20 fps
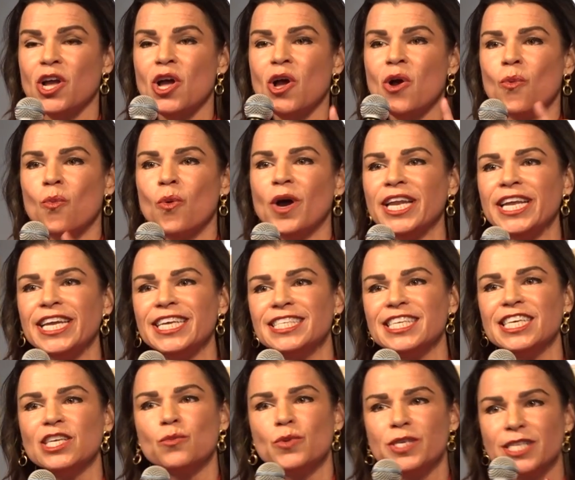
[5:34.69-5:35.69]
What he
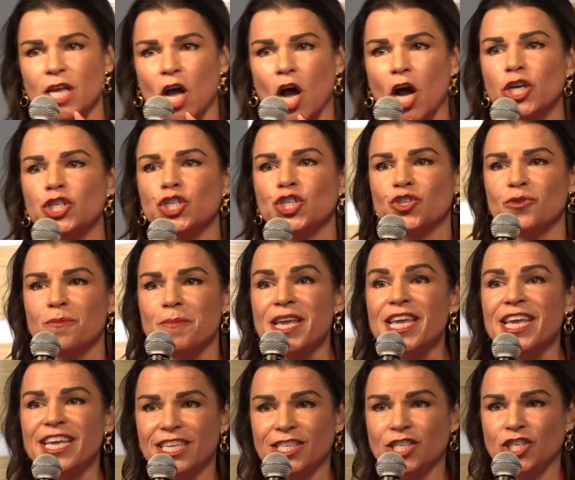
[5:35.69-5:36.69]
did was usher me
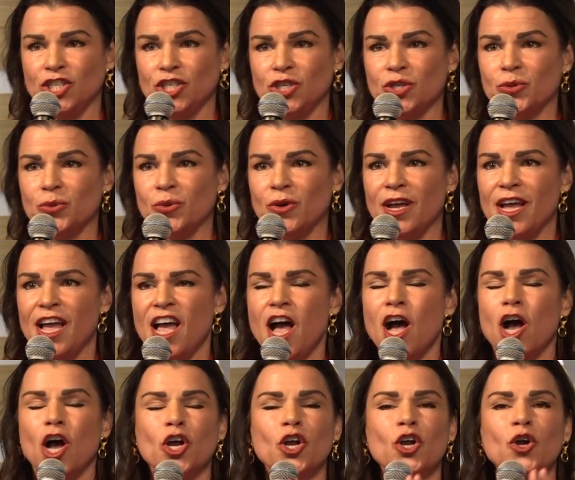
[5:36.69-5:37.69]
into
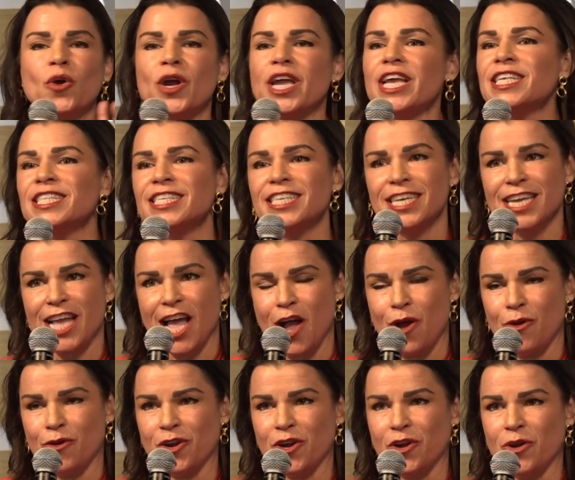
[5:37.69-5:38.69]
a crazy
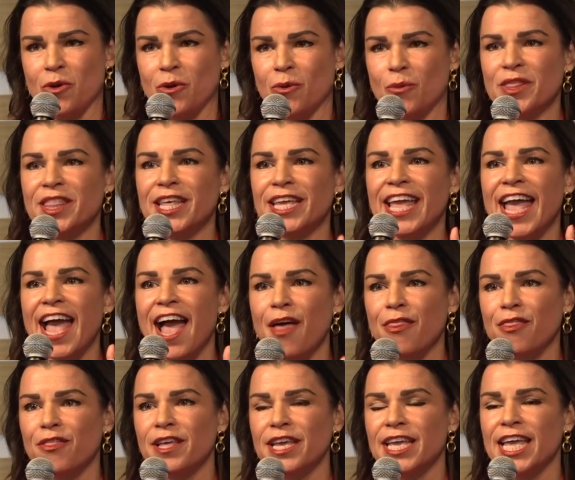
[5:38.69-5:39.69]
encounter with a
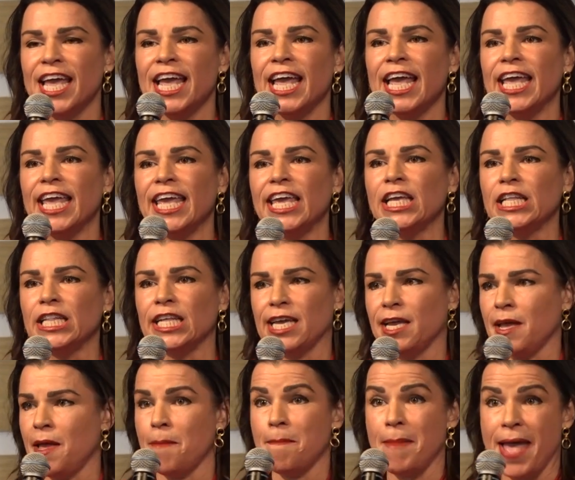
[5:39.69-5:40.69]
Catholic healing
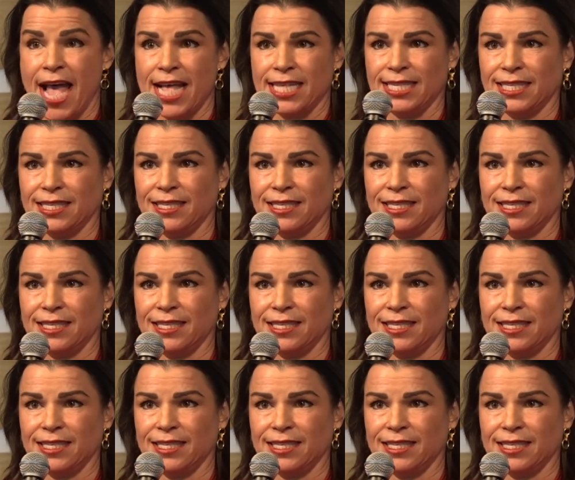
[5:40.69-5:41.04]
mass.